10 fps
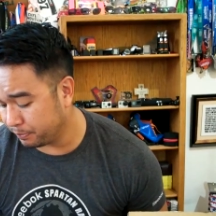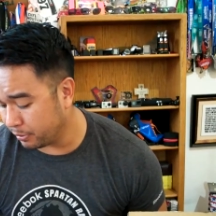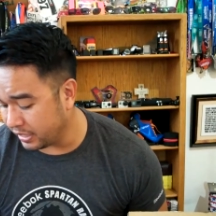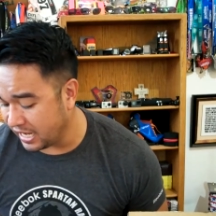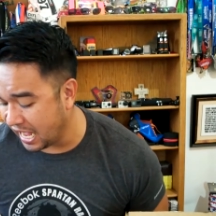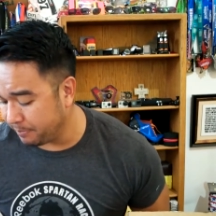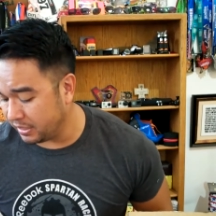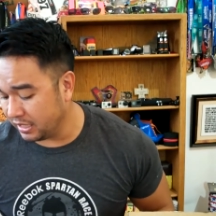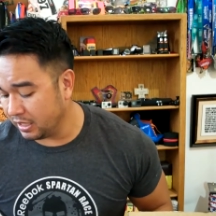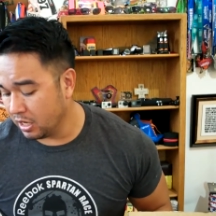Pretty
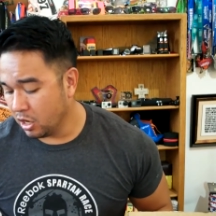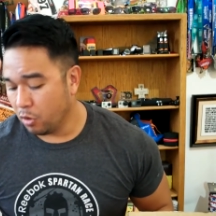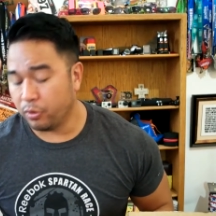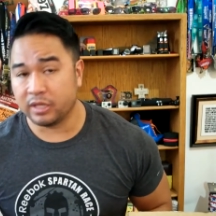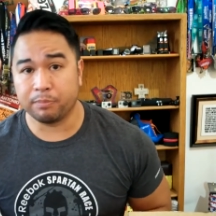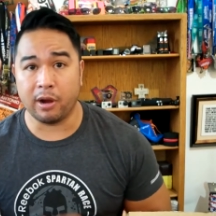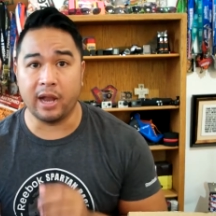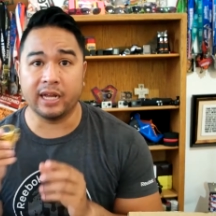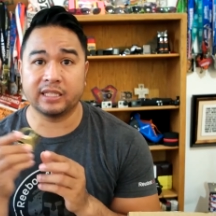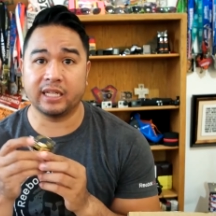happy with the
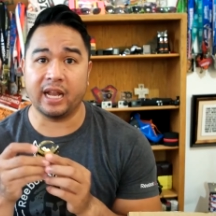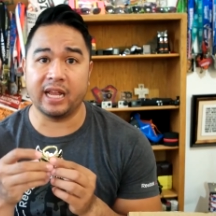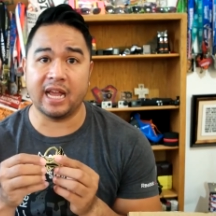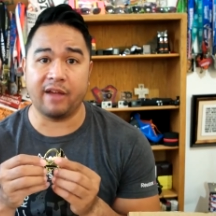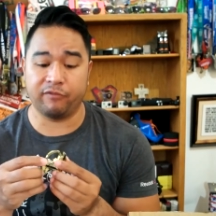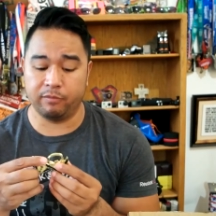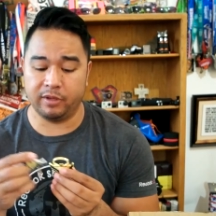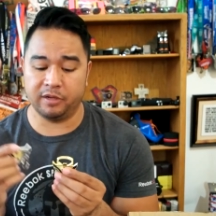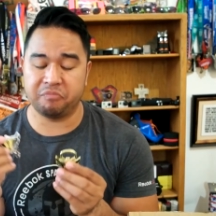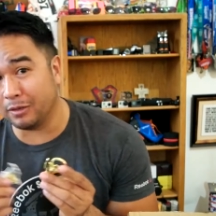products that I got from
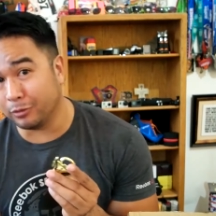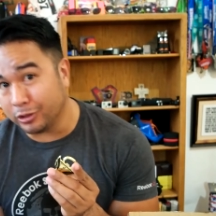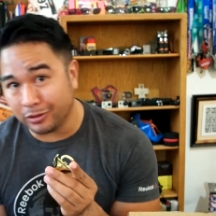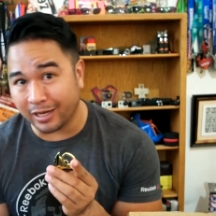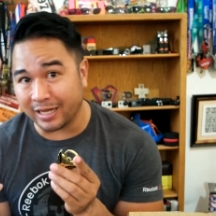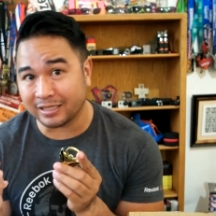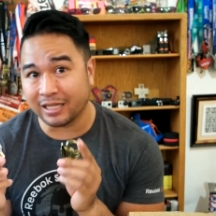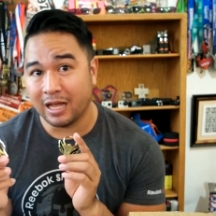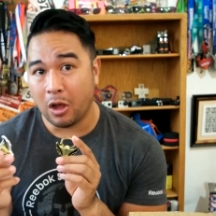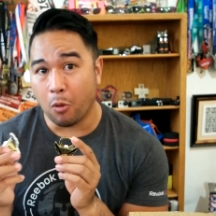them. Would you guys
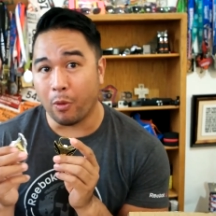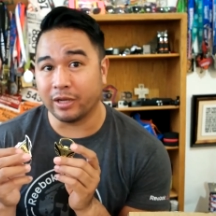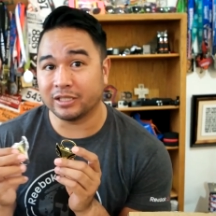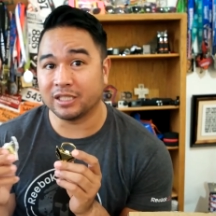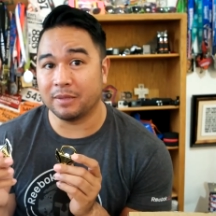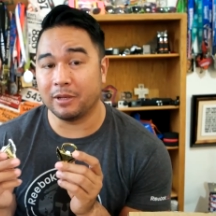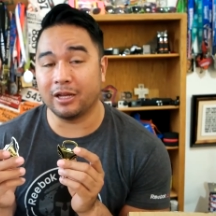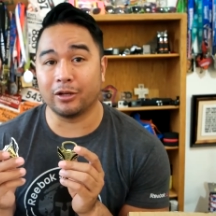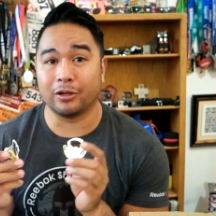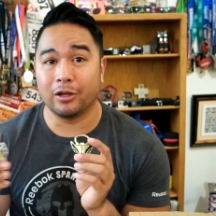want some
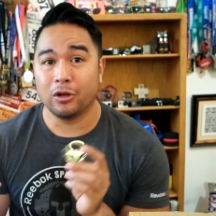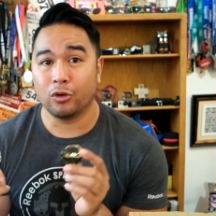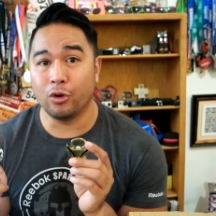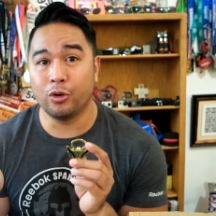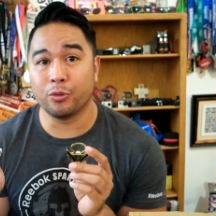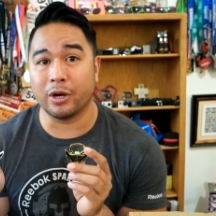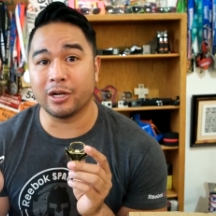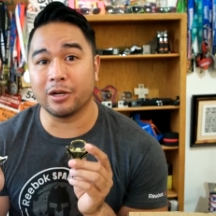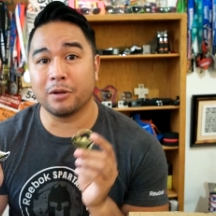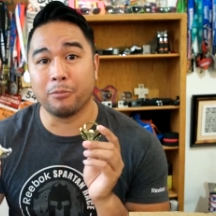uh, Goku
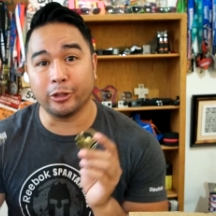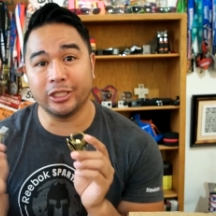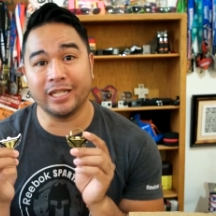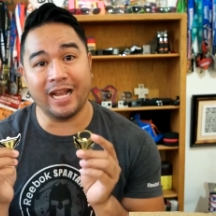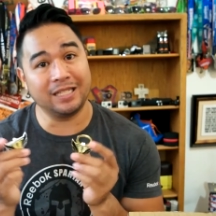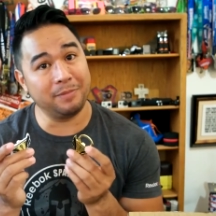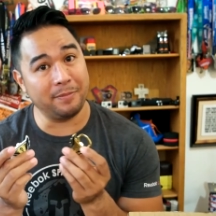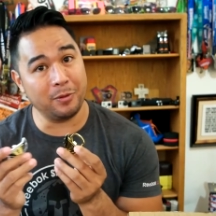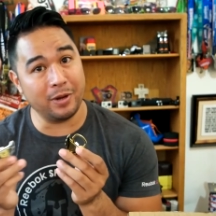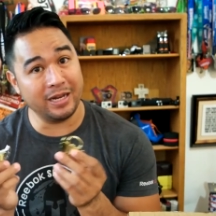Runner merchandise
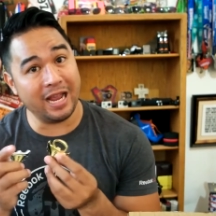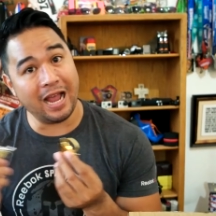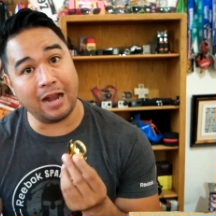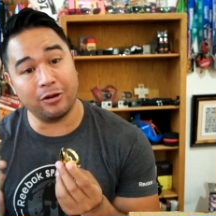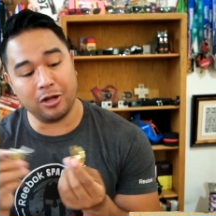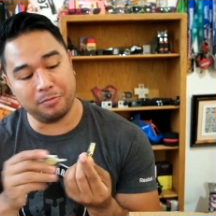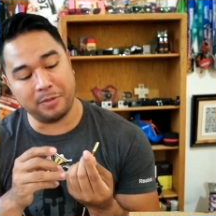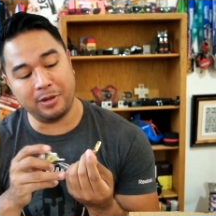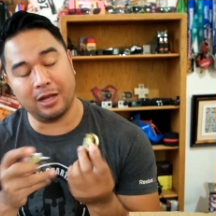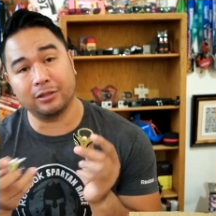maybe one day? I don't know.
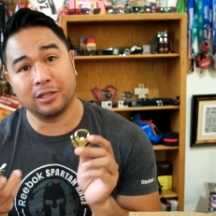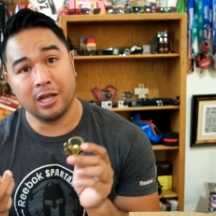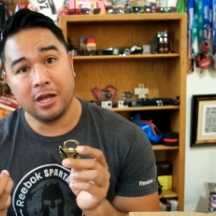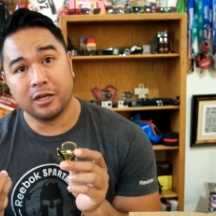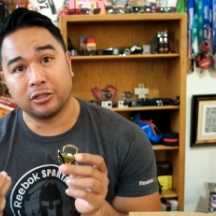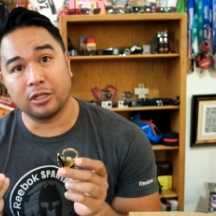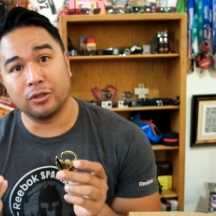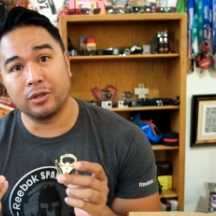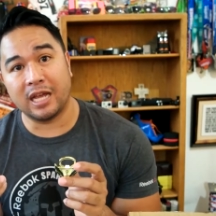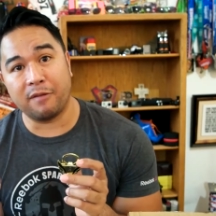Maybe I'll start
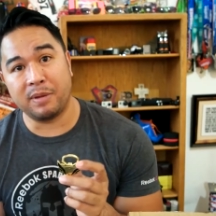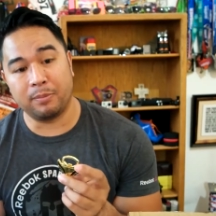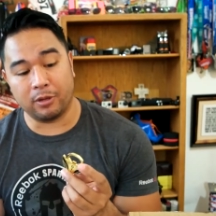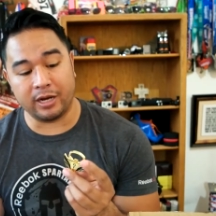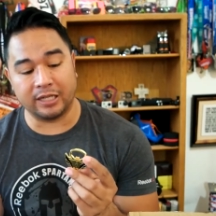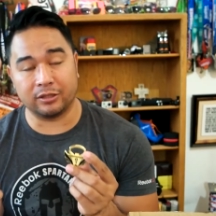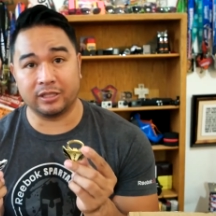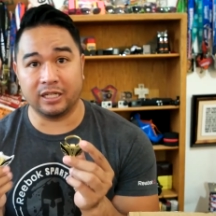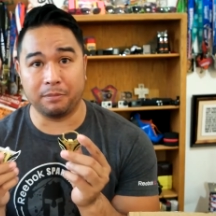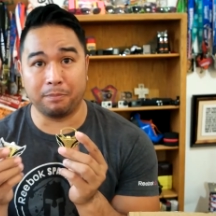doing that if people are interested in